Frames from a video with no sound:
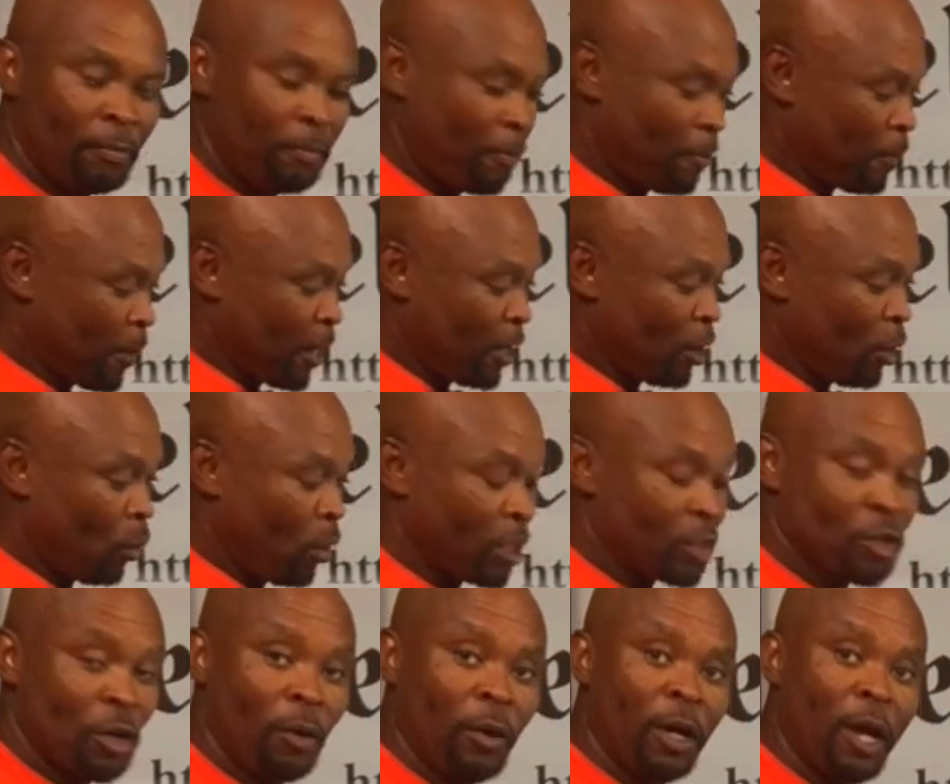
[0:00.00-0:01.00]
depending on
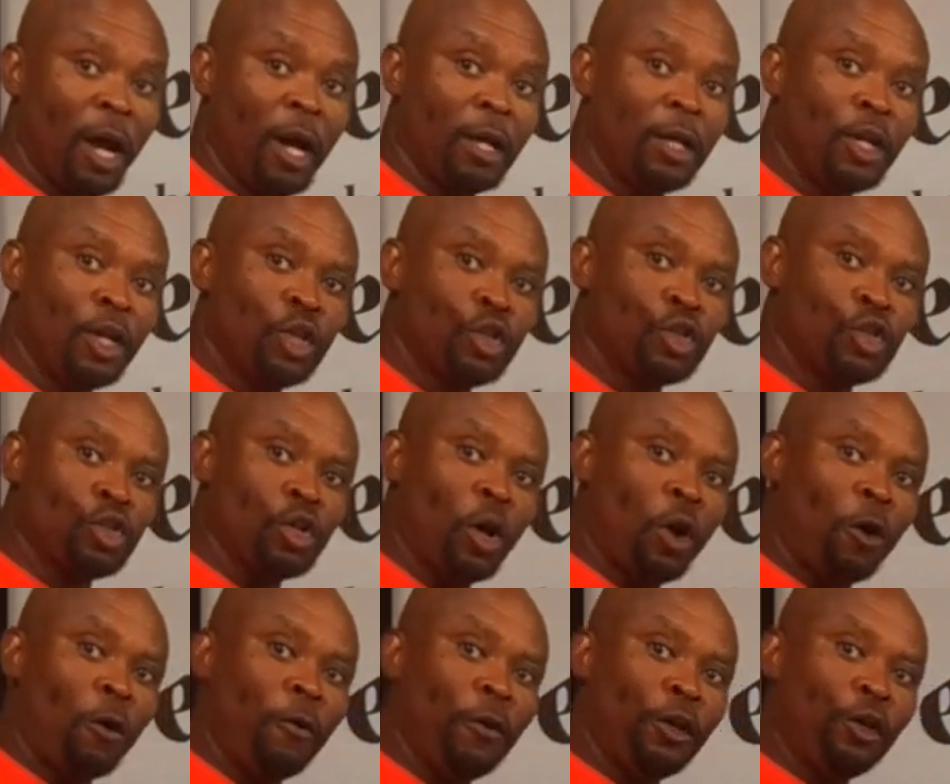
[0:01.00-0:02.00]
what's going on.
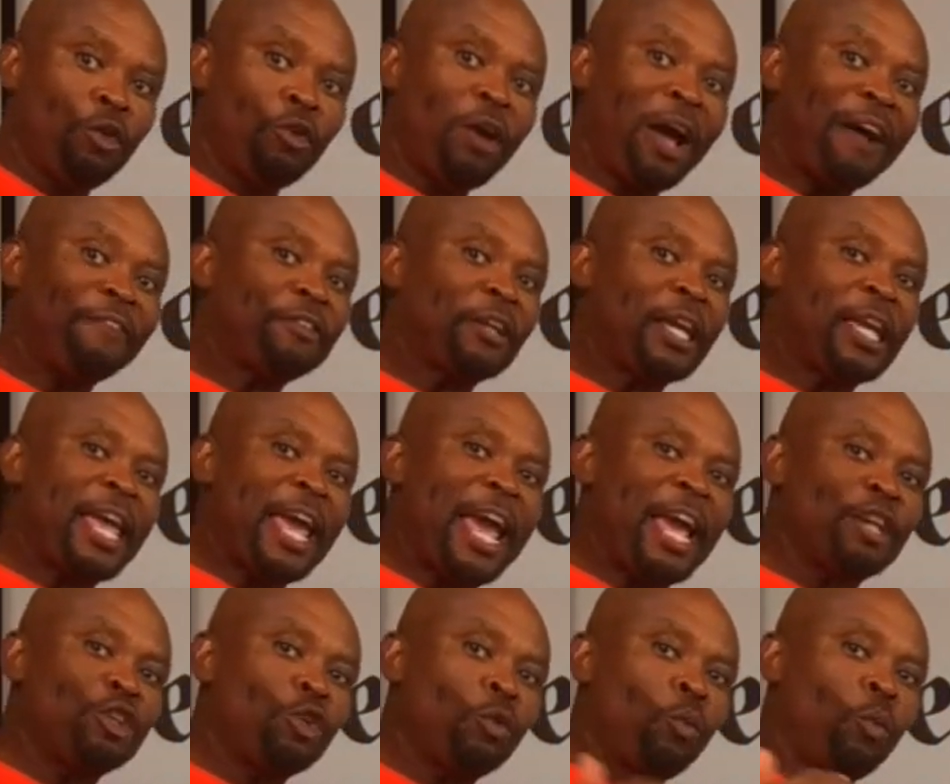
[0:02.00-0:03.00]
So you have to
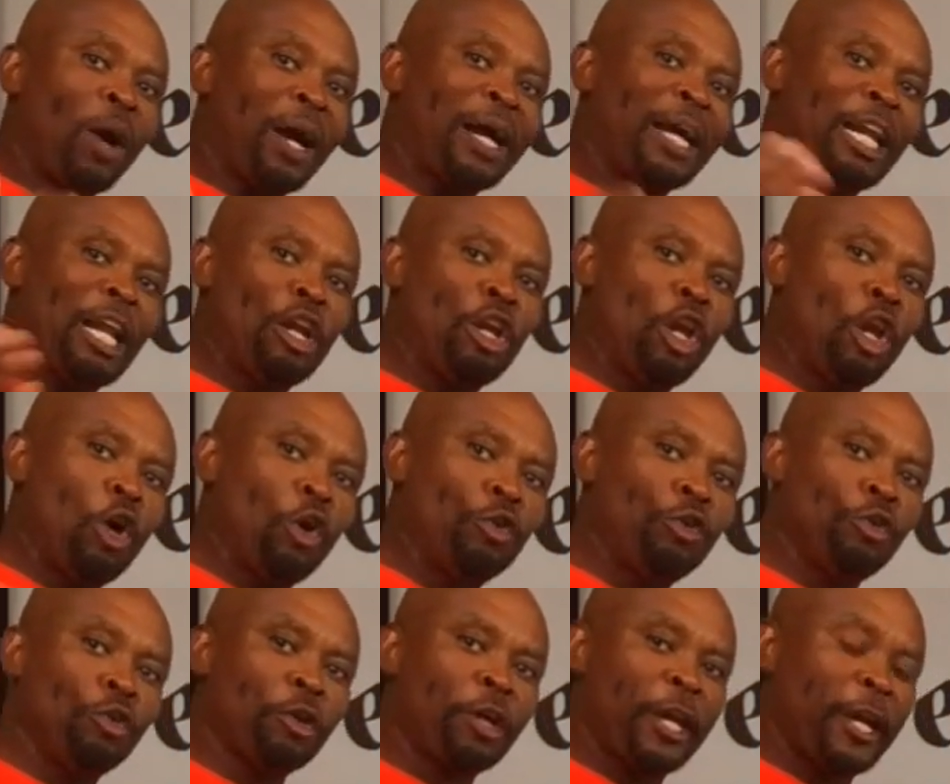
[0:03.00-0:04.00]
gauge what kind of
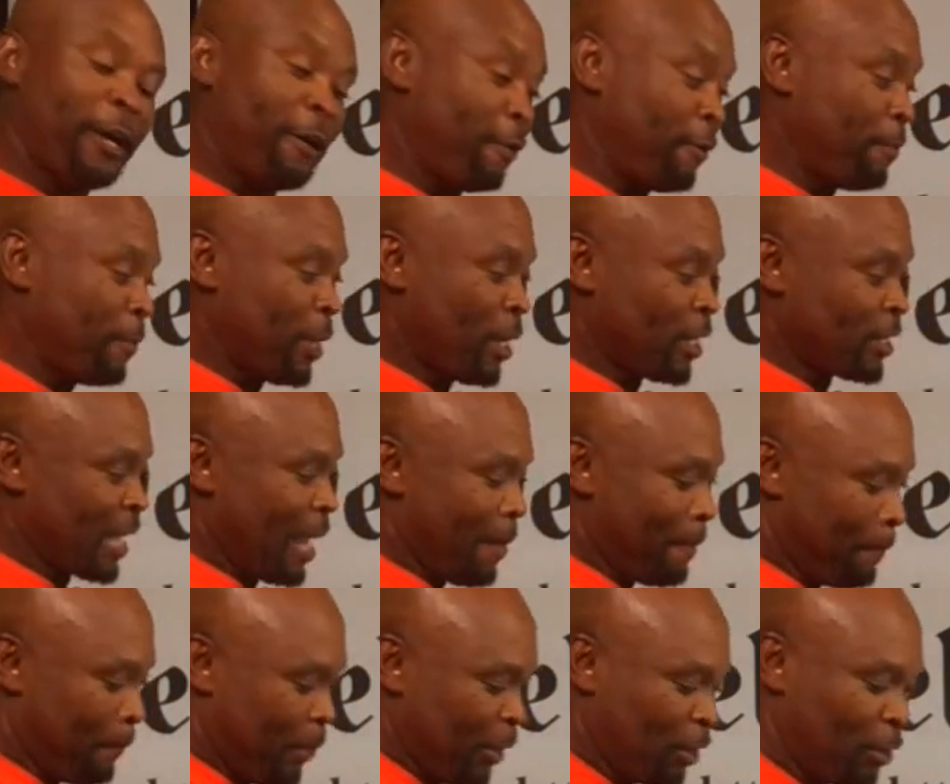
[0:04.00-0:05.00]
load you're carrying, because
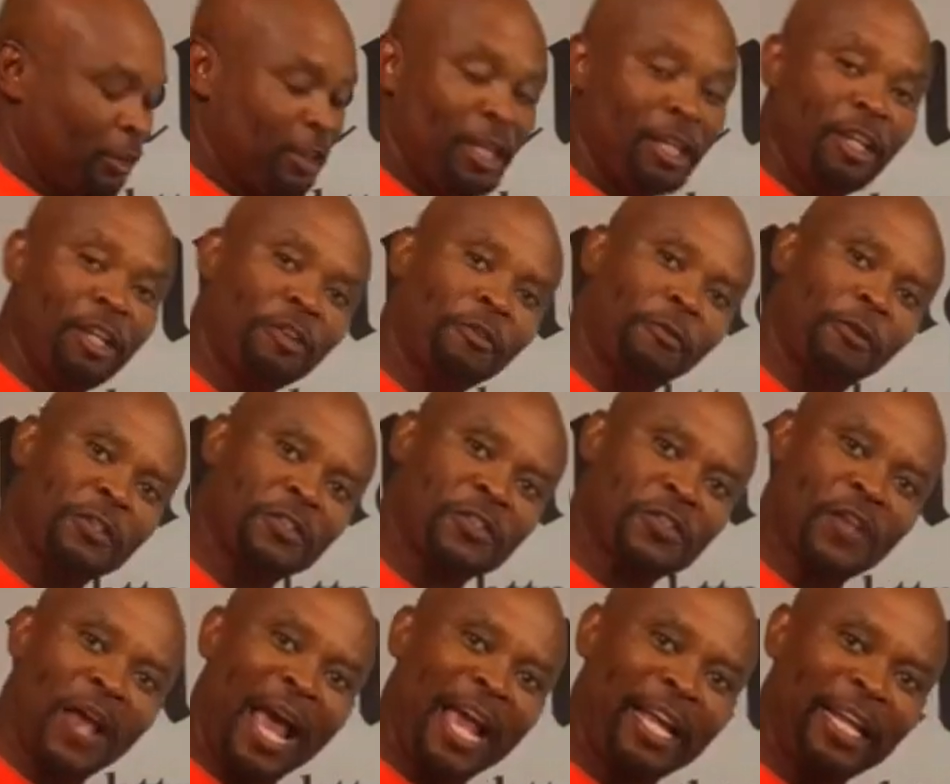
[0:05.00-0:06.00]
I'm building this for
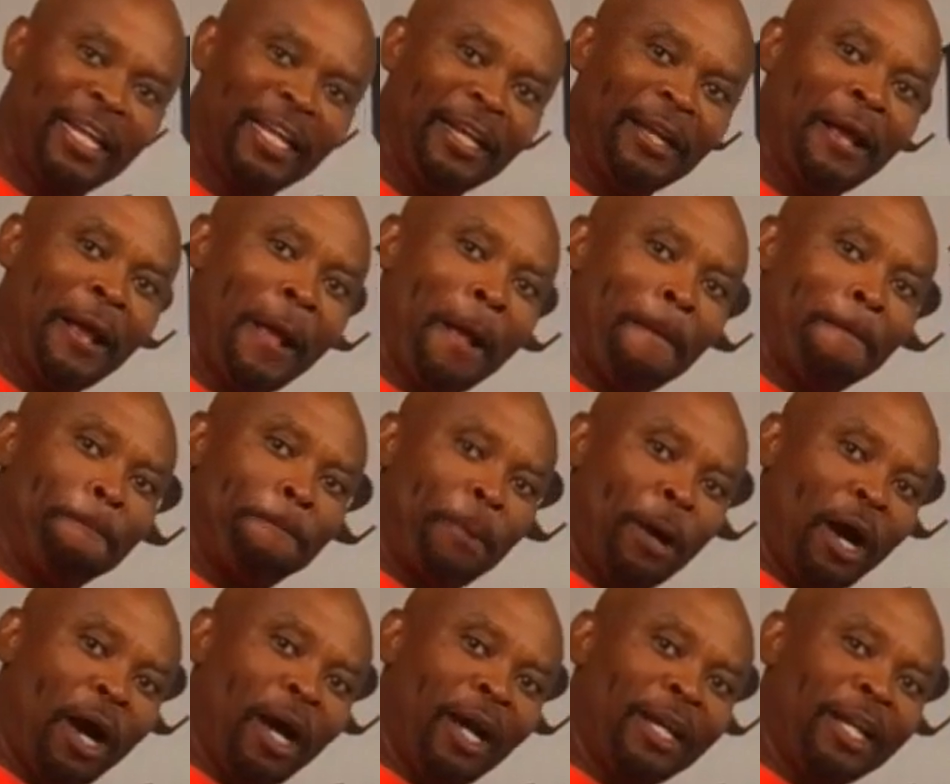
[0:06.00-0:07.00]
cycling,
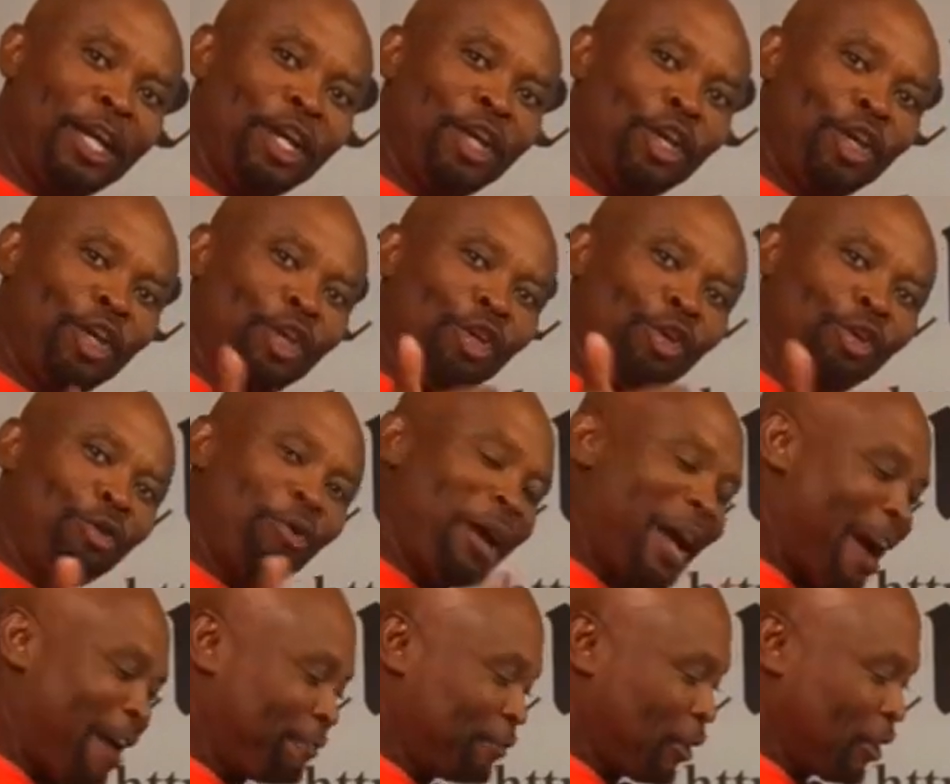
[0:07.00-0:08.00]
but you
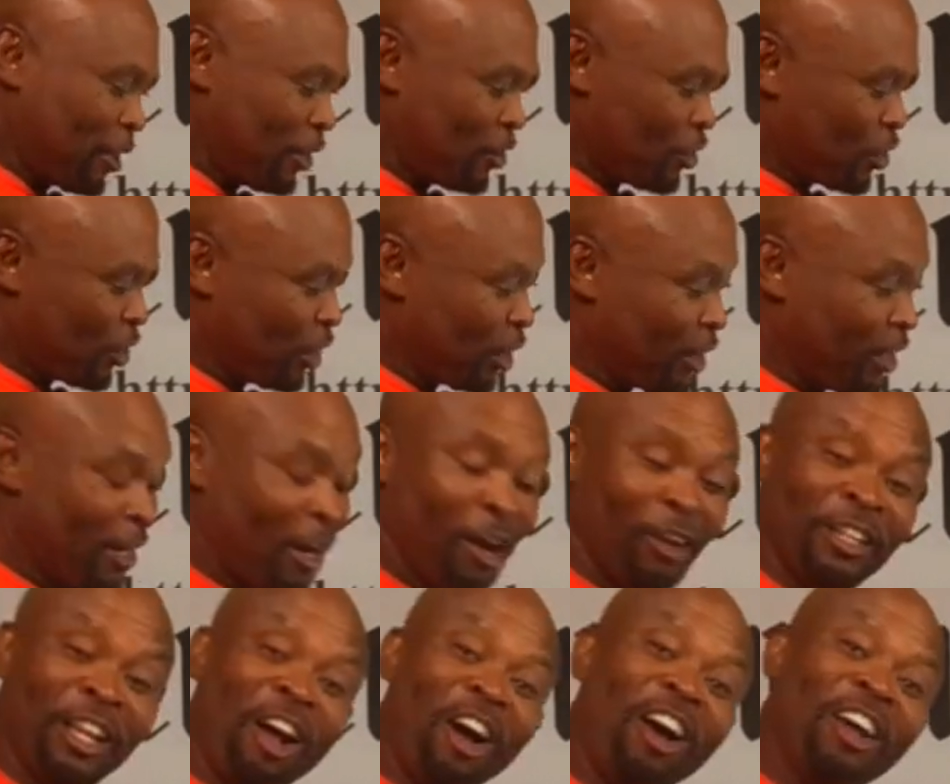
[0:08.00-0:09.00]
have to consider
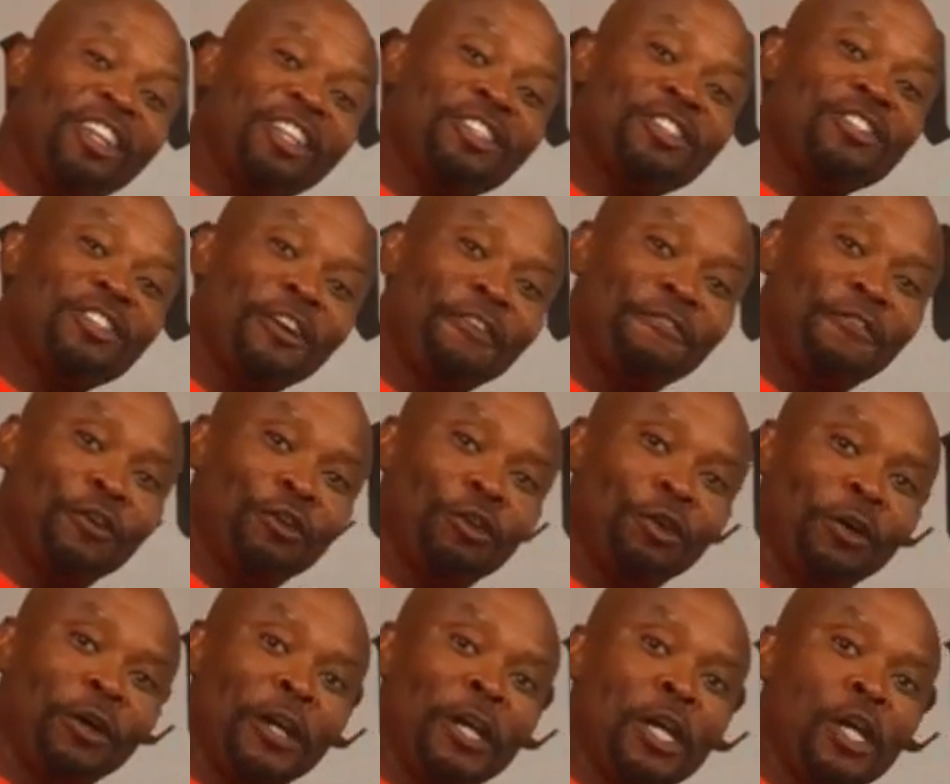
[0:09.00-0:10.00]
the other stuff you're
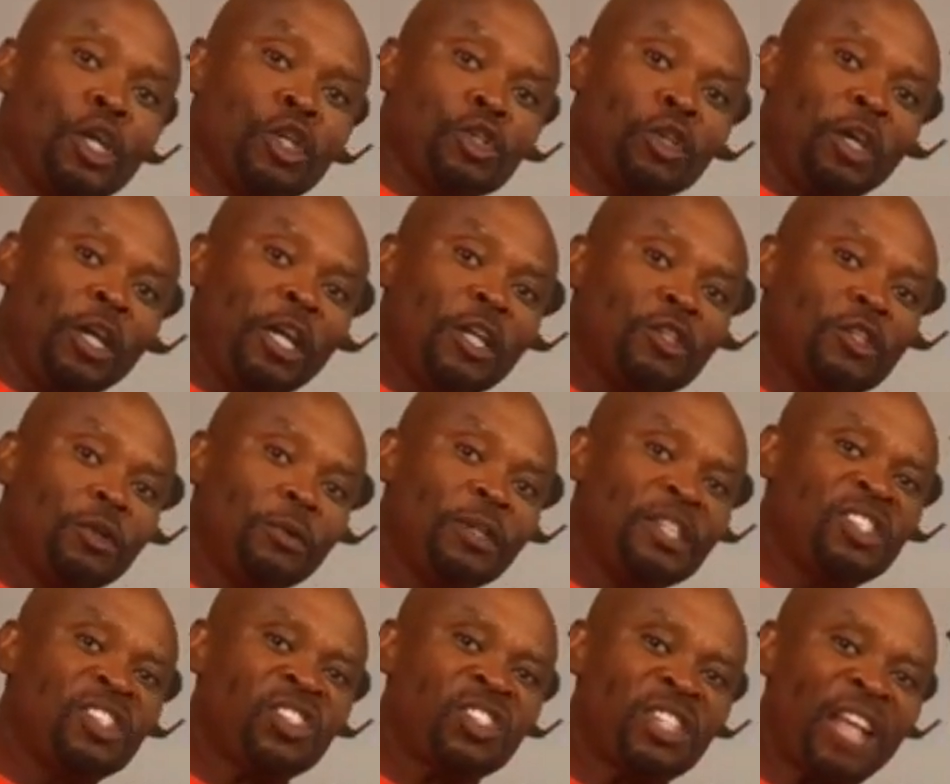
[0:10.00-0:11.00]
doing. So he's
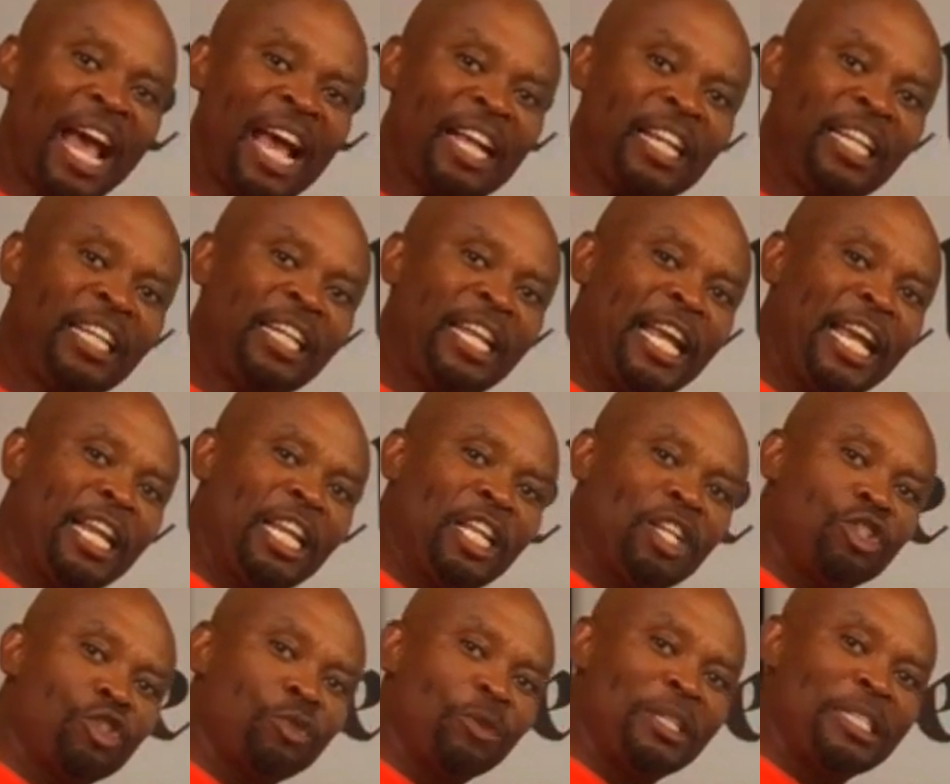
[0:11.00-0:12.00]
doing cycling and
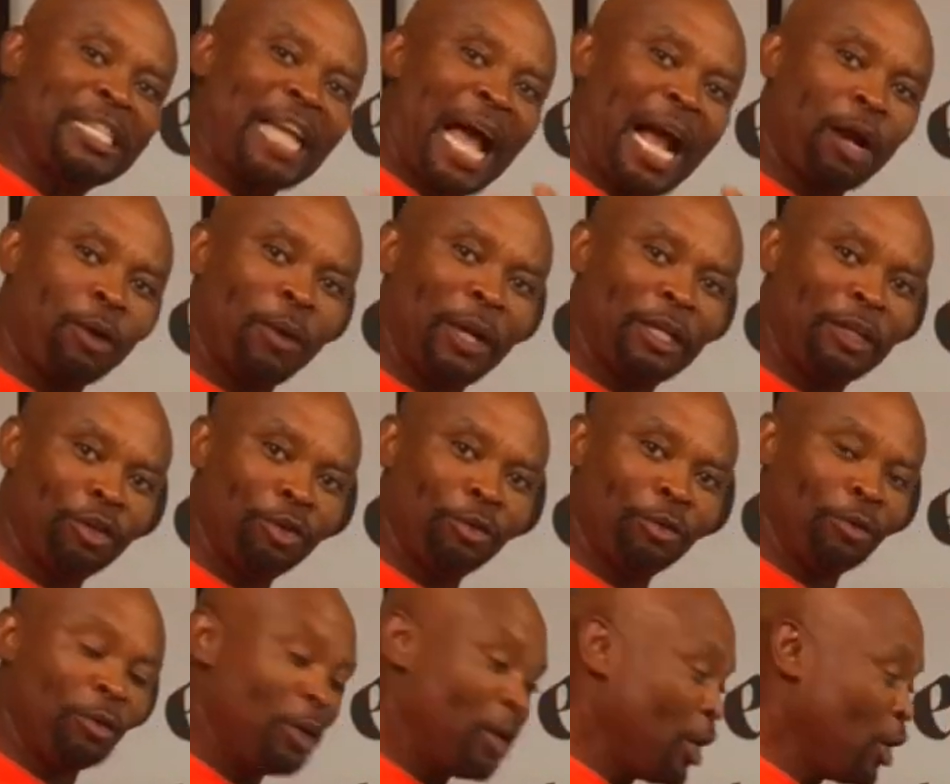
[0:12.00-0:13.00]
he's doing
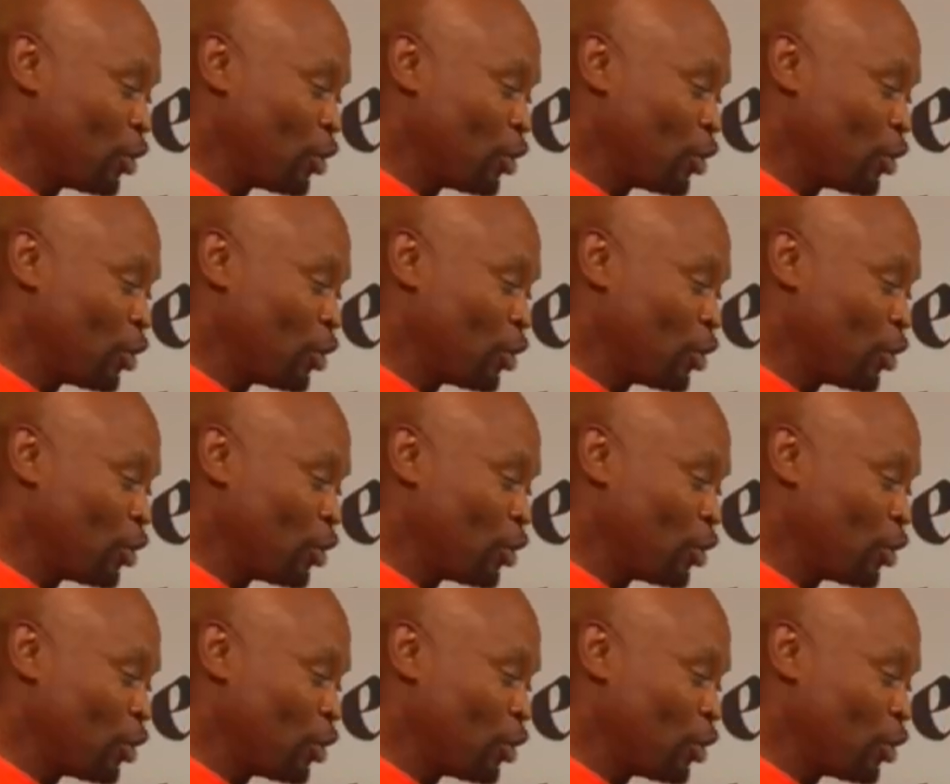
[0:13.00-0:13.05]
Taekwondo.